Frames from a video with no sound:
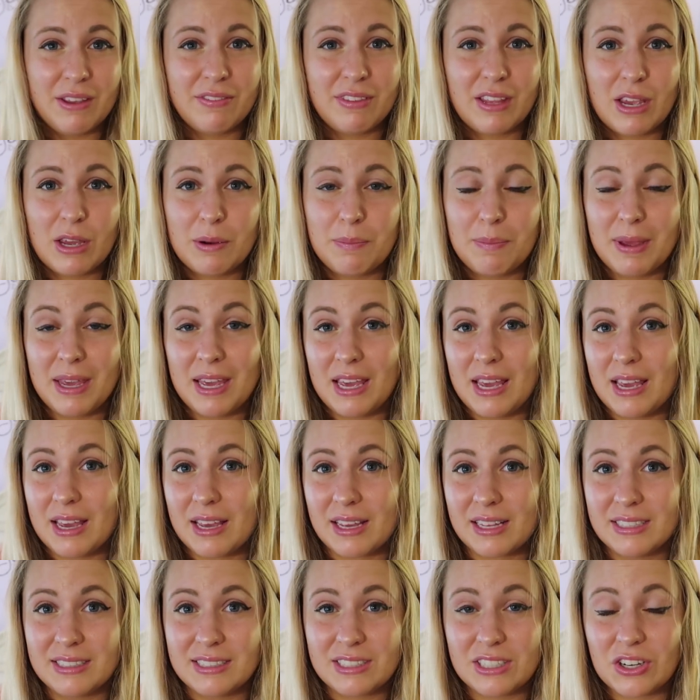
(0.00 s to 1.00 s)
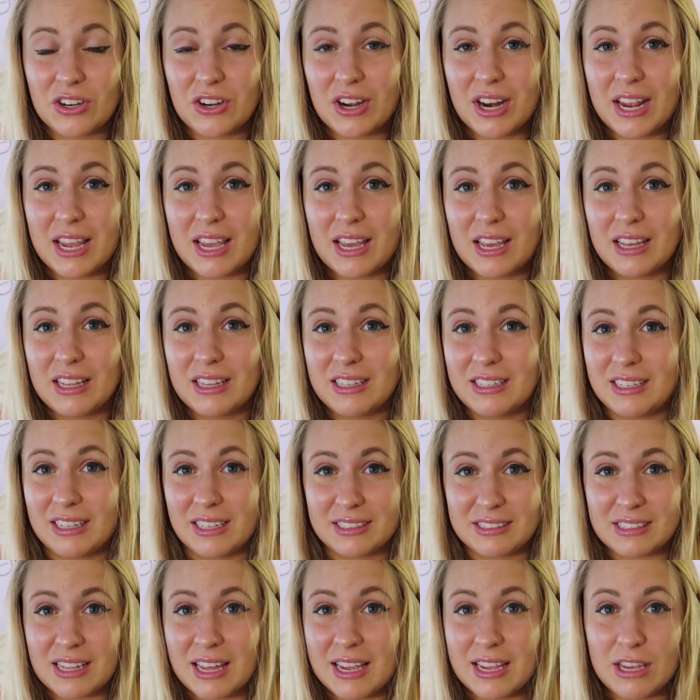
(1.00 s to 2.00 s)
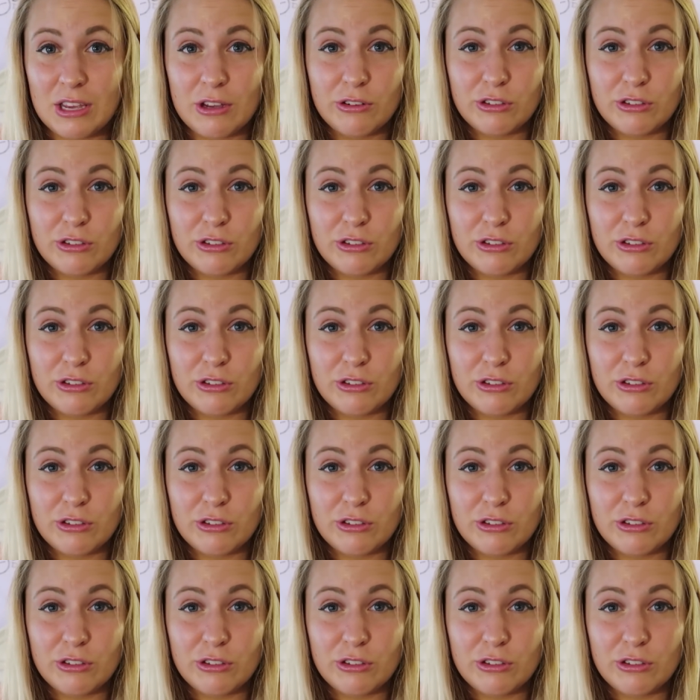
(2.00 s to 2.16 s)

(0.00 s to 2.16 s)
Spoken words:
they'd be considering letting